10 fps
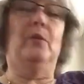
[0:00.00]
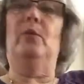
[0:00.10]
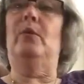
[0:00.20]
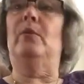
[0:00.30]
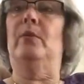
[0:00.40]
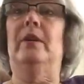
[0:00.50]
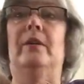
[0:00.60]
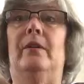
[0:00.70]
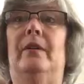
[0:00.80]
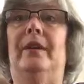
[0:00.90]

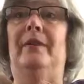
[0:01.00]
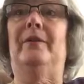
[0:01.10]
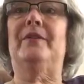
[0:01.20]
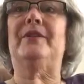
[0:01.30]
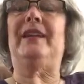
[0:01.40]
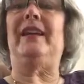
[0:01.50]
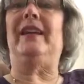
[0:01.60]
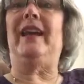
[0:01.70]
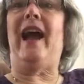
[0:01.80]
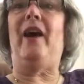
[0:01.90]
we'll
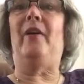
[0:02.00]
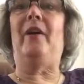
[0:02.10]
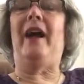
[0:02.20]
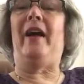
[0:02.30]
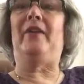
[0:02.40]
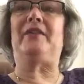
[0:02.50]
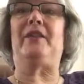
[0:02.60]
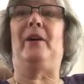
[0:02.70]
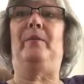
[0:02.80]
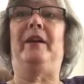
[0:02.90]
see how
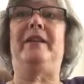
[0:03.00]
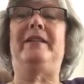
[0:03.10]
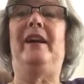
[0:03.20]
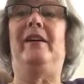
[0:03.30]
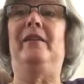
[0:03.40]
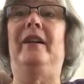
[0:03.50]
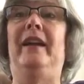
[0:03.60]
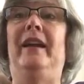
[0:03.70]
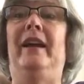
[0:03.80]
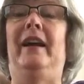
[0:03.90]
this all plays out,
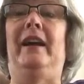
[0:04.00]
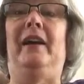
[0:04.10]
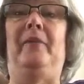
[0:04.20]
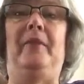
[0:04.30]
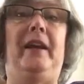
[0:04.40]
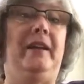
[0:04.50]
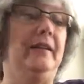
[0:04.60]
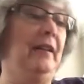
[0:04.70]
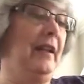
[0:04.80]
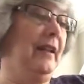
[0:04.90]

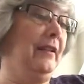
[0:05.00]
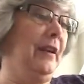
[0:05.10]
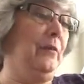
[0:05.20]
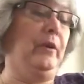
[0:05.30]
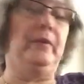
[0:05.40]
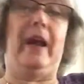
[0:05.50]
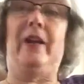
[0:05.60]
and we're